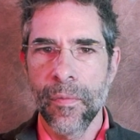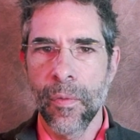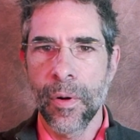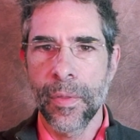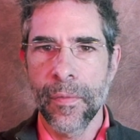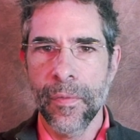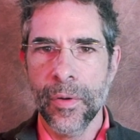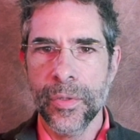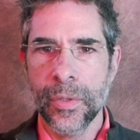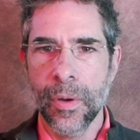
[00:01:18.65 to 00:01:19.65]
For the
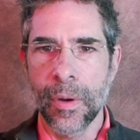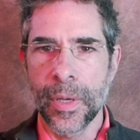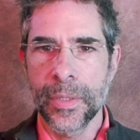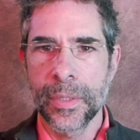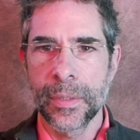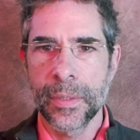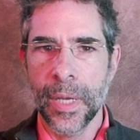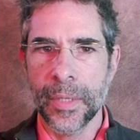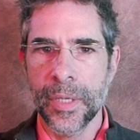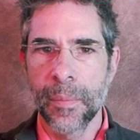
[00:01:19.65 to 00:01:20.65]
first cause,
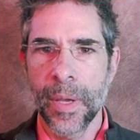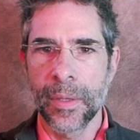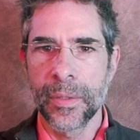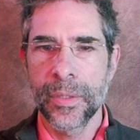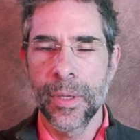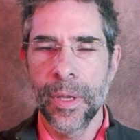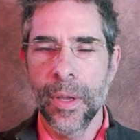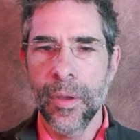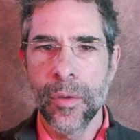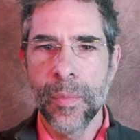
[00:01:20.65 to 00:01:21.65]
toxic metals,
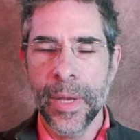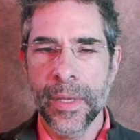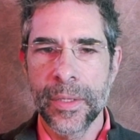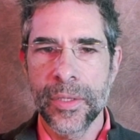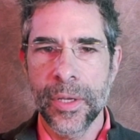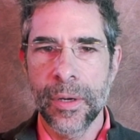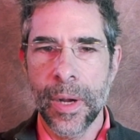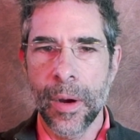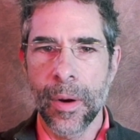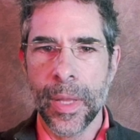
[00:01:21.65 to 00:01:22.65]
you might consider
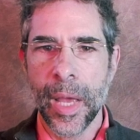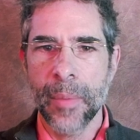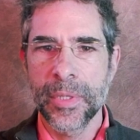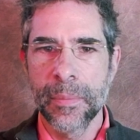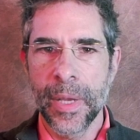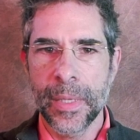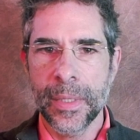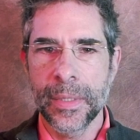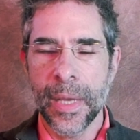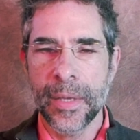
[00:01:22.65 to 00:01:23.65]
our Captamet,
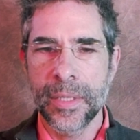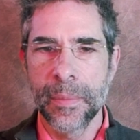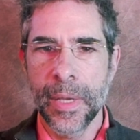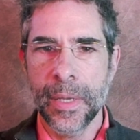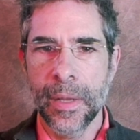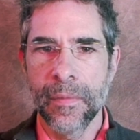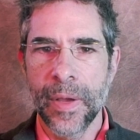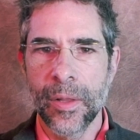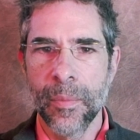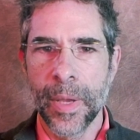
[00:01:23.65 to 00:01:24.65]
Dasamet, and
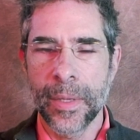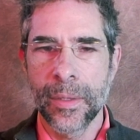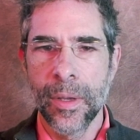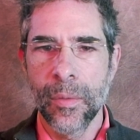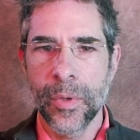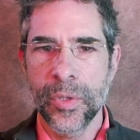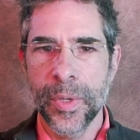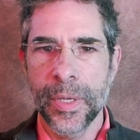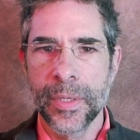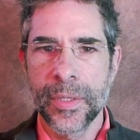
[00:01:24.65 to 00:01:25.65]
Belumet, which
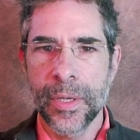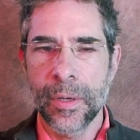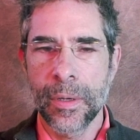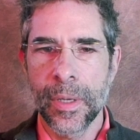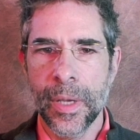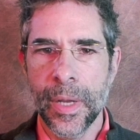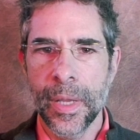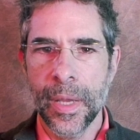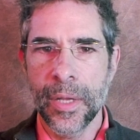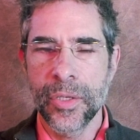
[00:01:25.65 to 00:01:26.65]
we consider
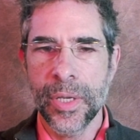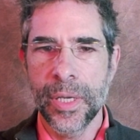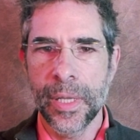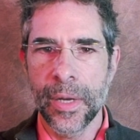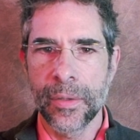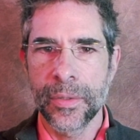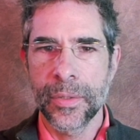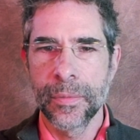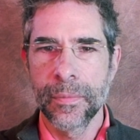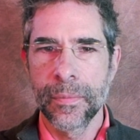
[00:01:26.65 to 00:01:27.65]
cutting-edge chelators.